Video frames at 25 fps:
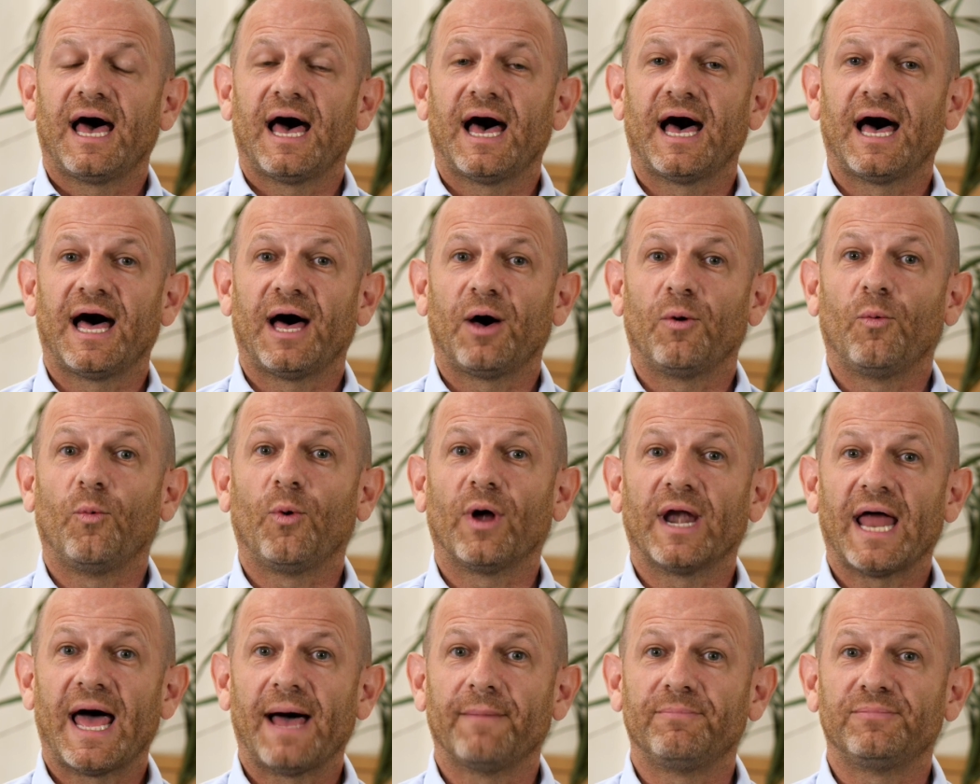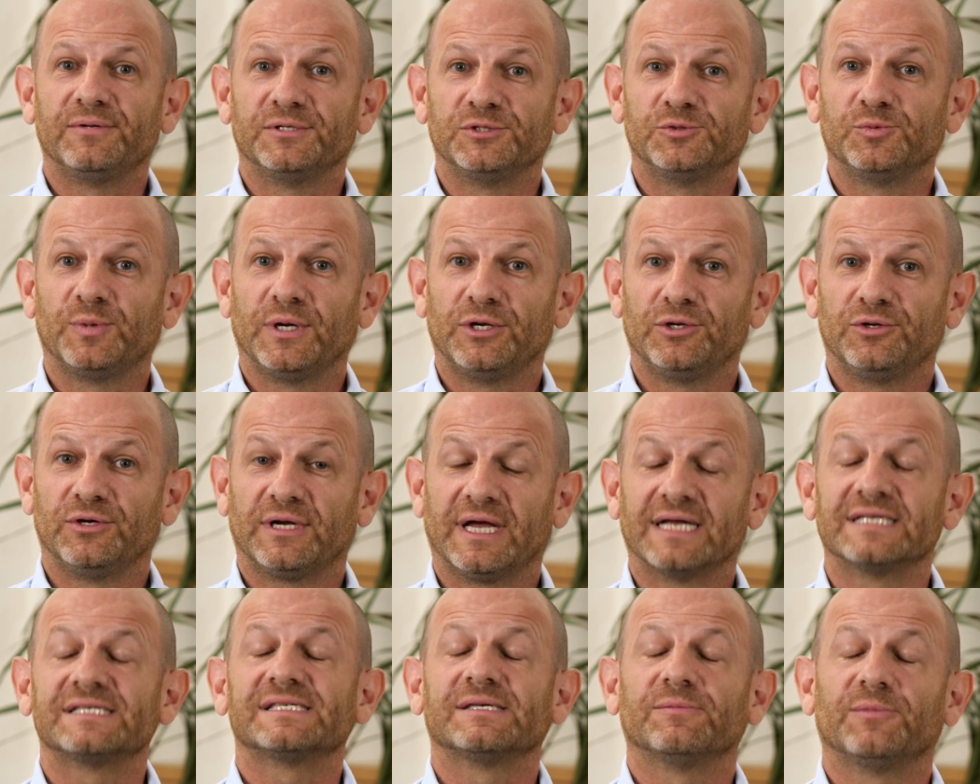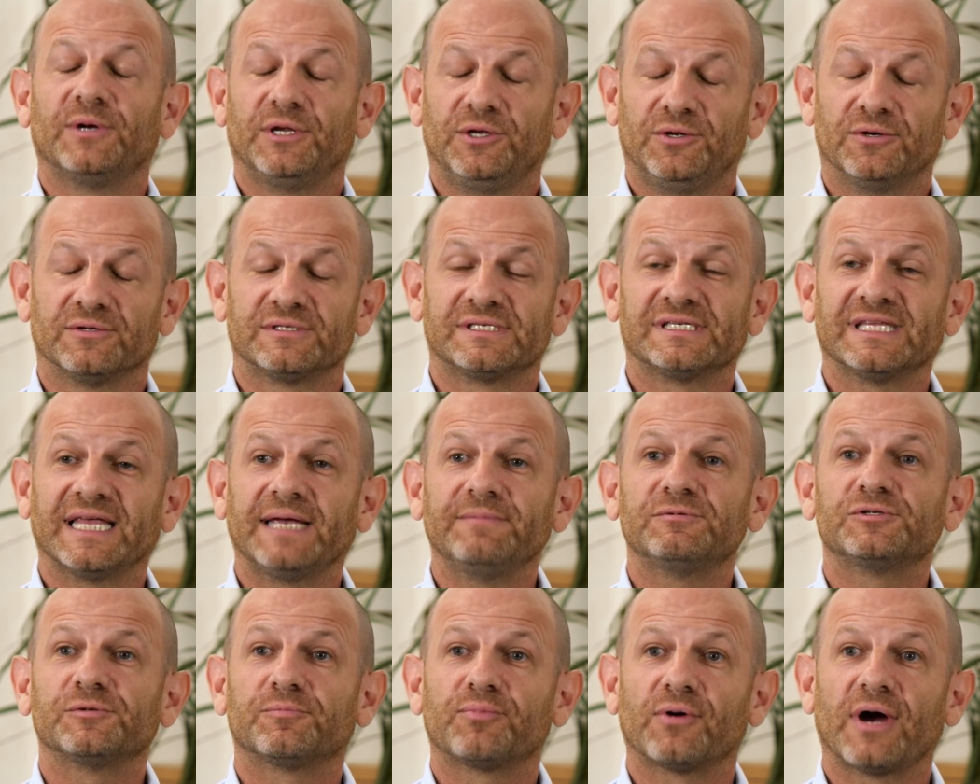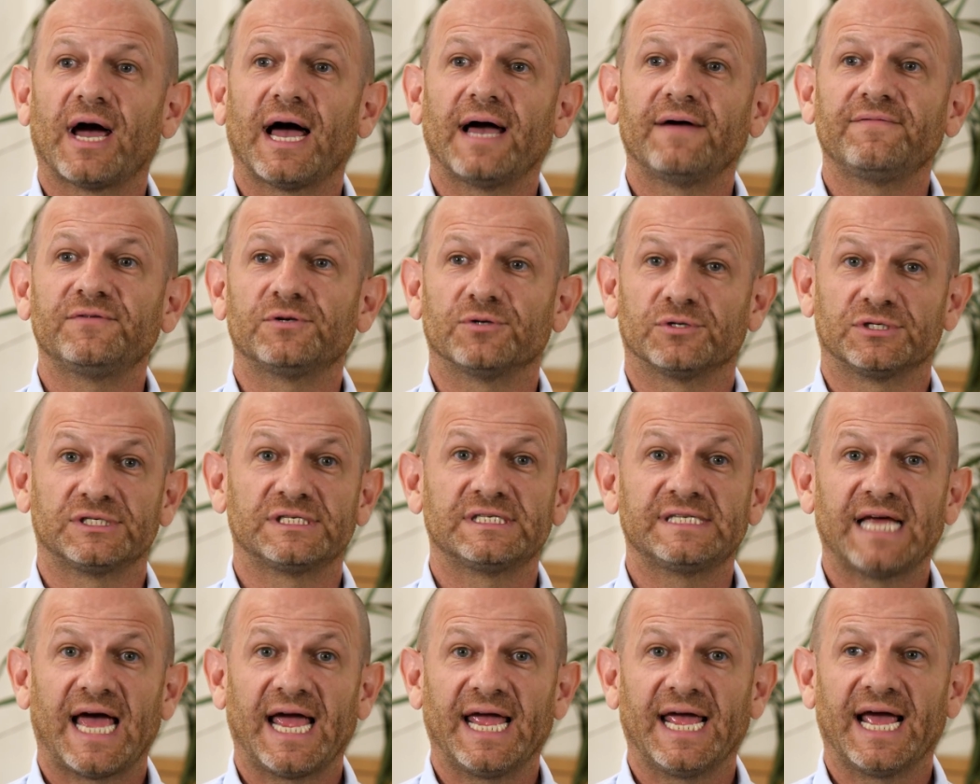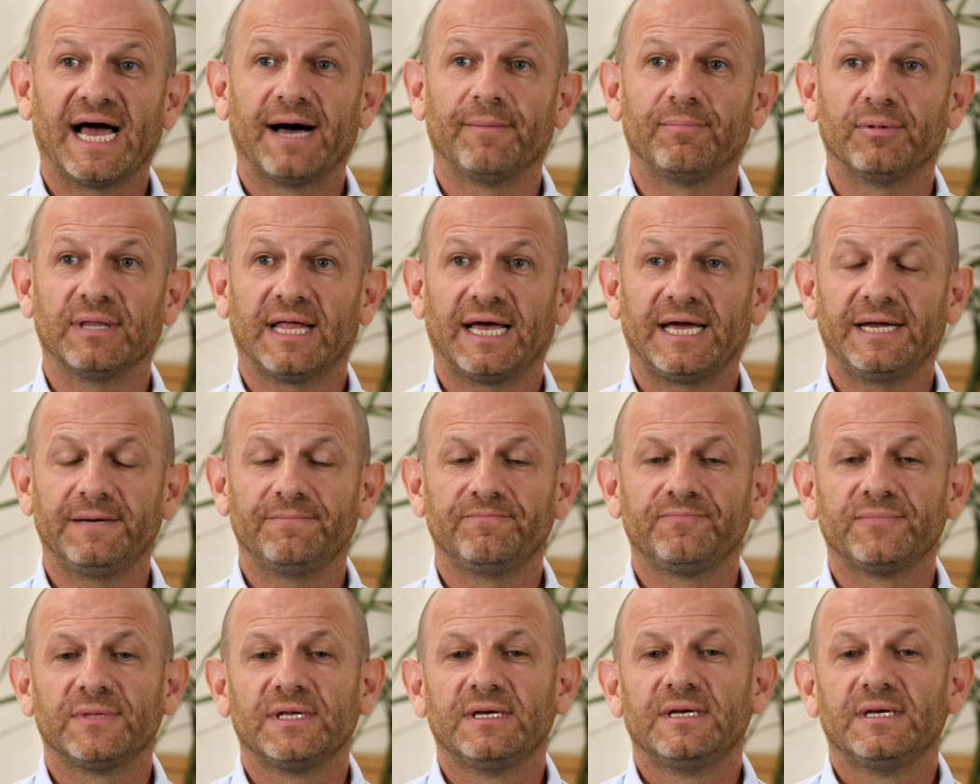what happens when you're sleep deprived or staying up late,